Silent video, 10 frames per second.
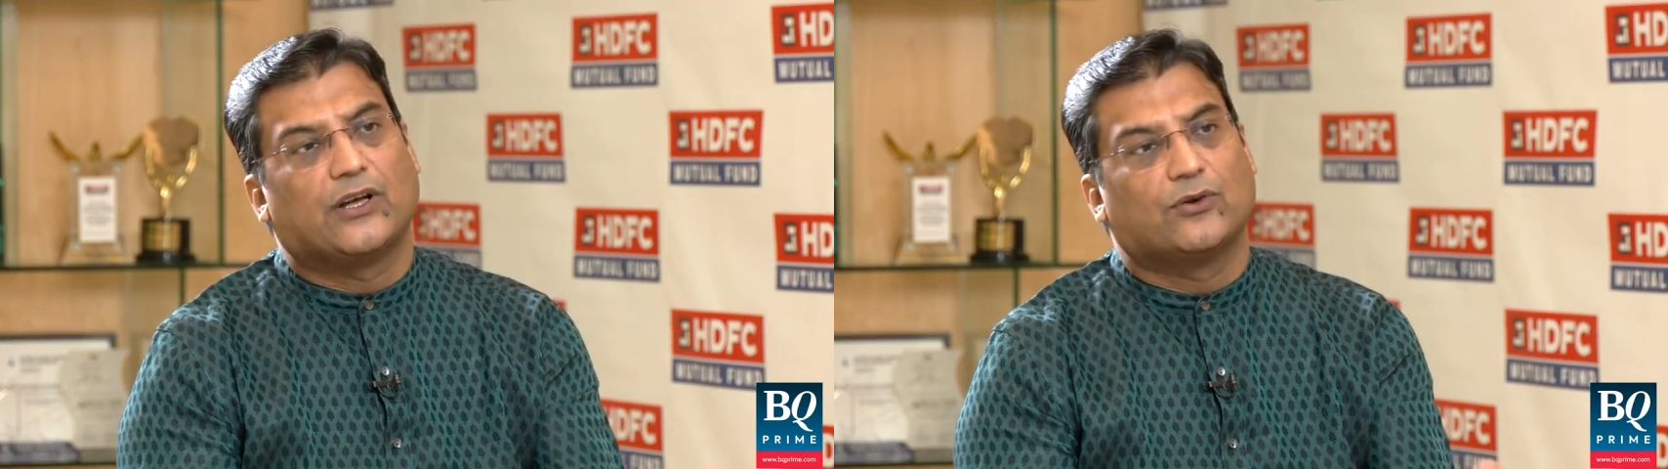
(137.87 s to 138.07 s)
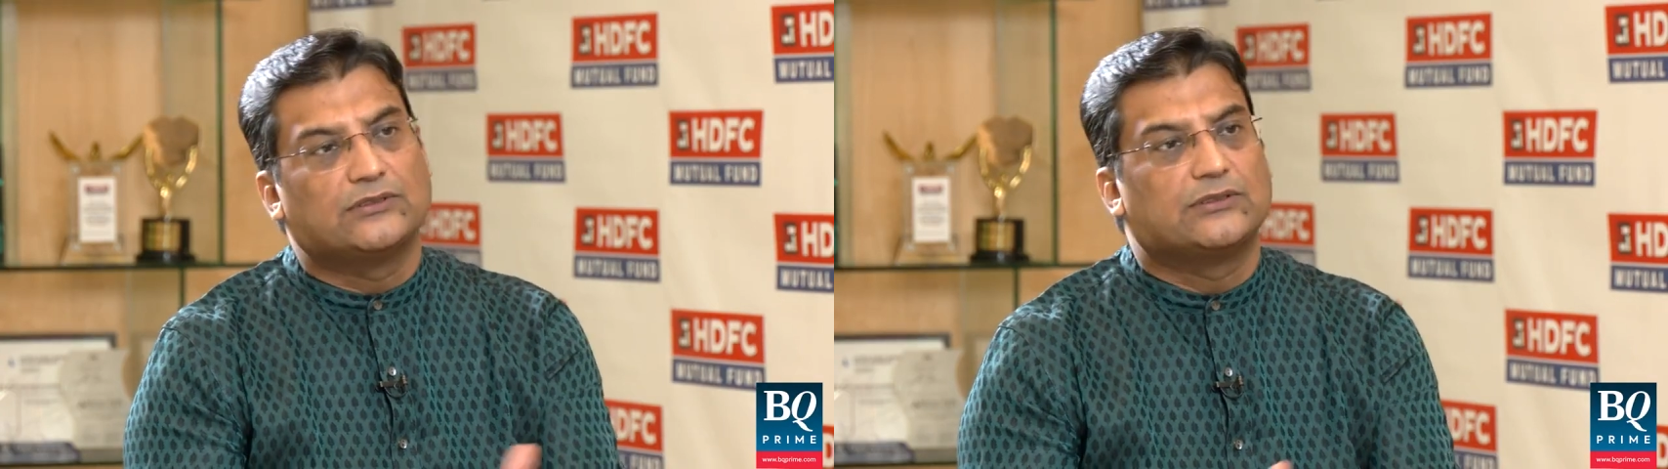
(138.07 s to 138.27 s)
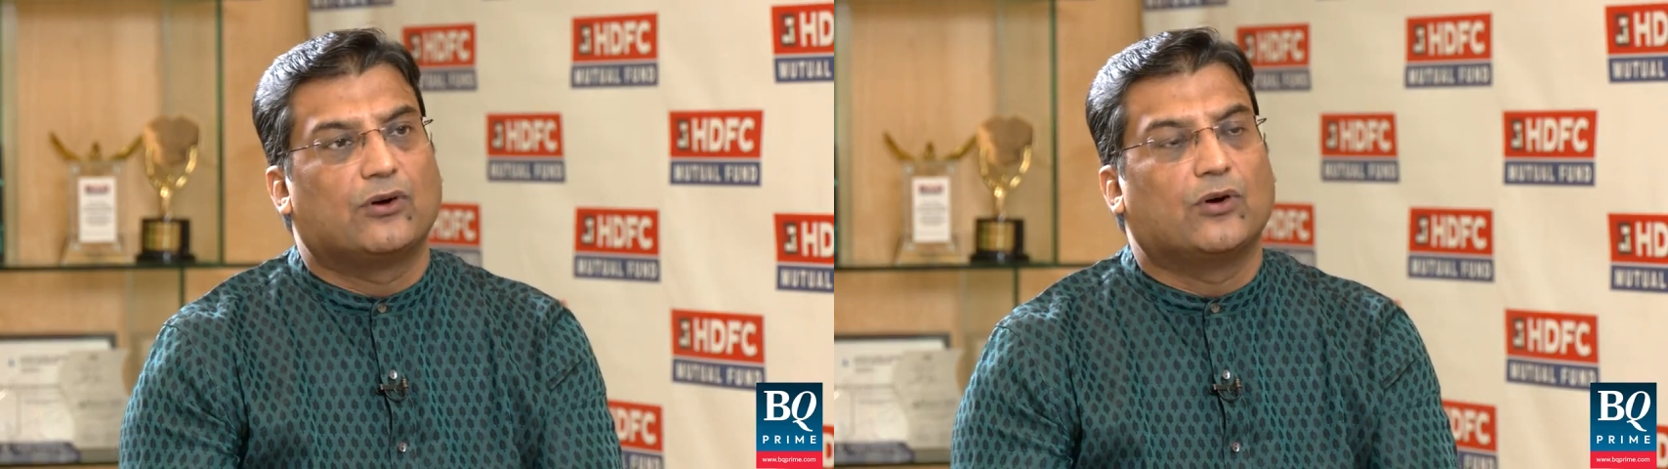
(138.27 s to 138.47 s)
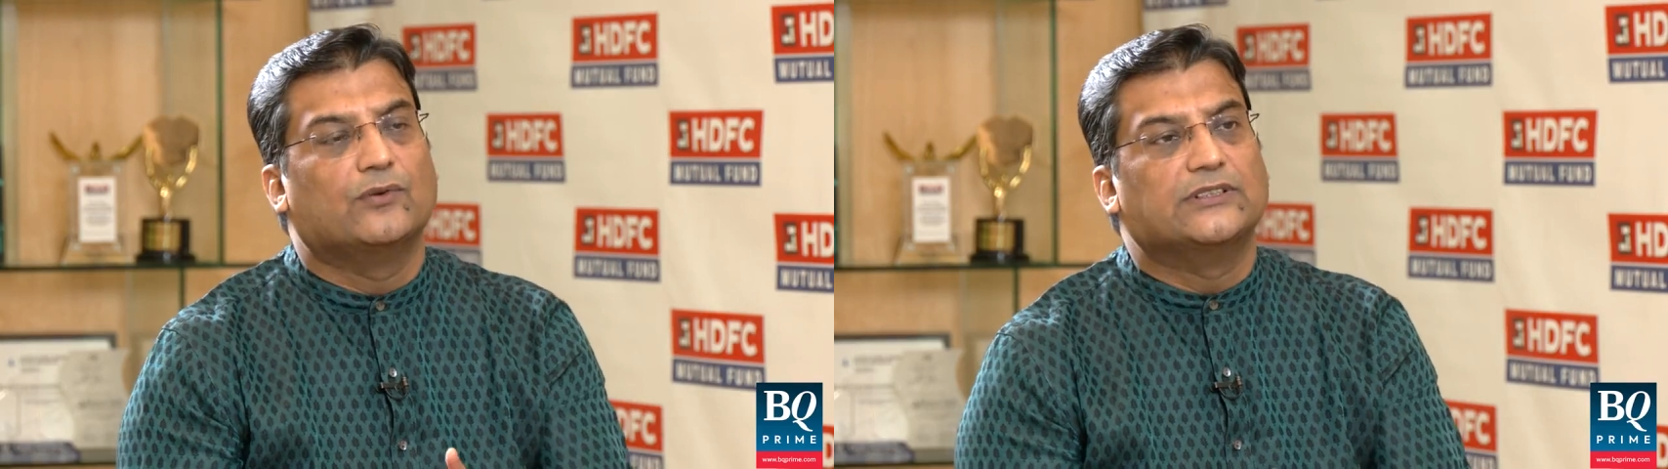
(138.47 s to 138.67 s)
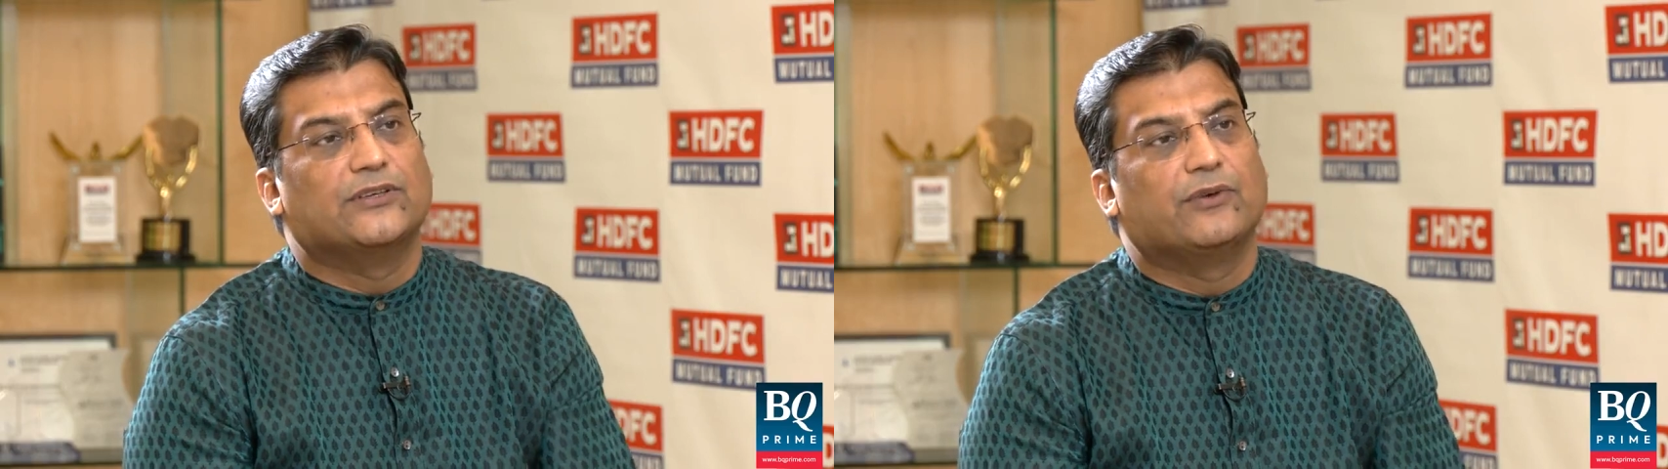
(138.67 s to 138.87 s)
house
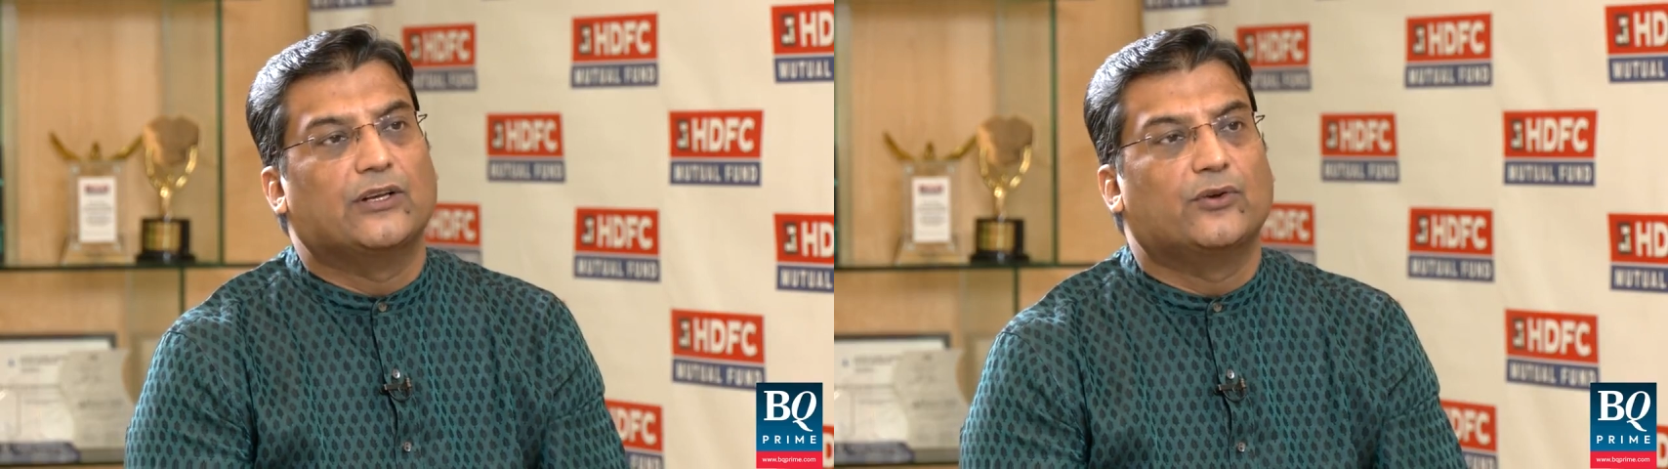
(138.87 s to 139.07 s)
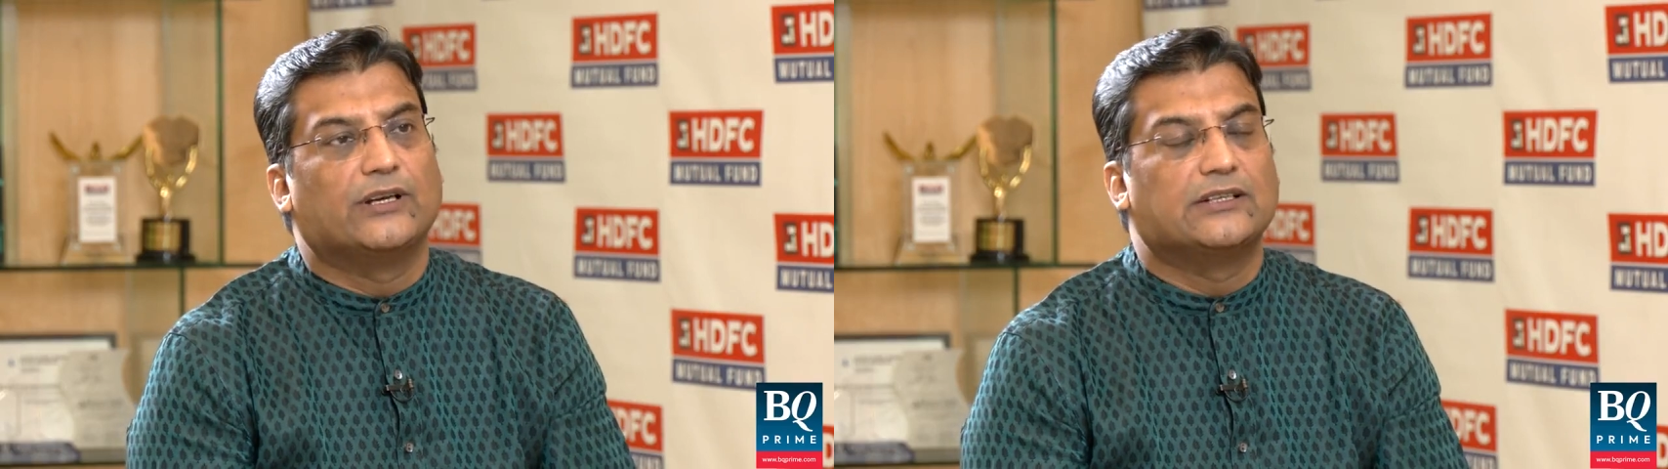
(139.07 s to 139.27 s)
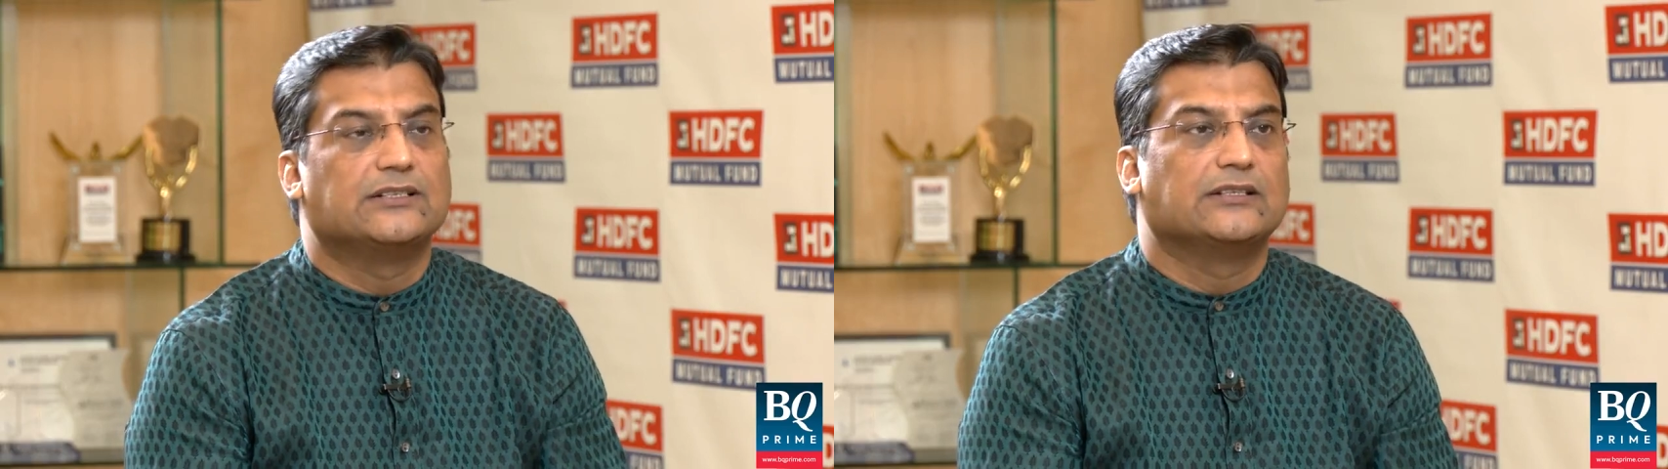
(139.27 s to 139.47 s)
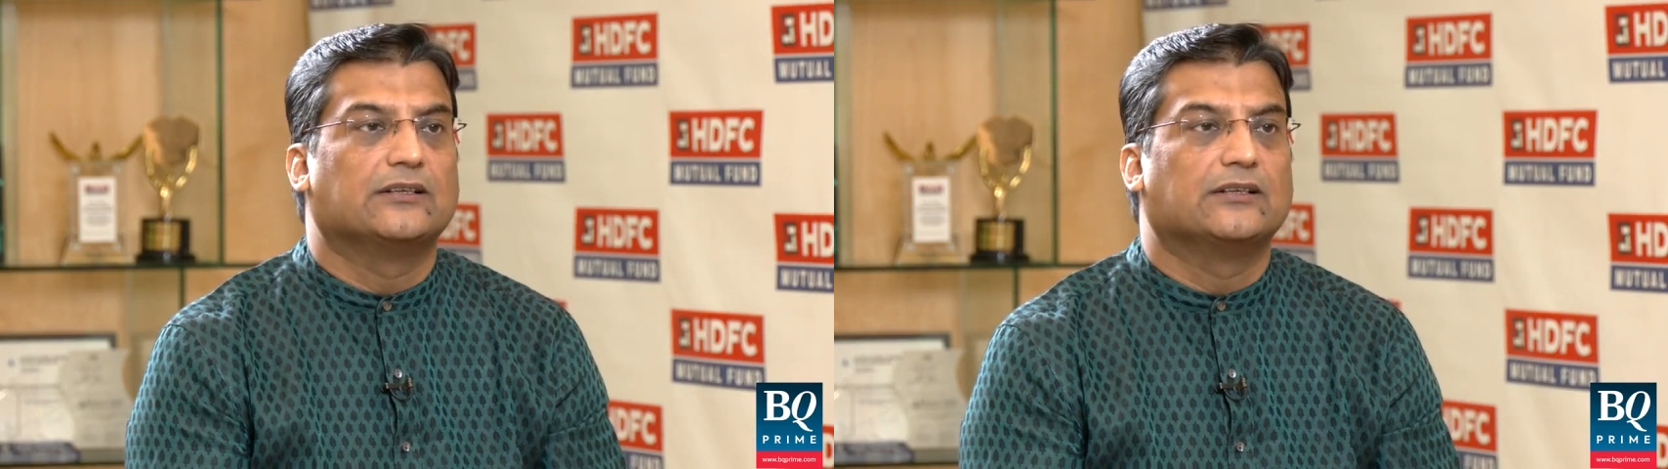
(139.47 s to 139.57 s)
always evaluate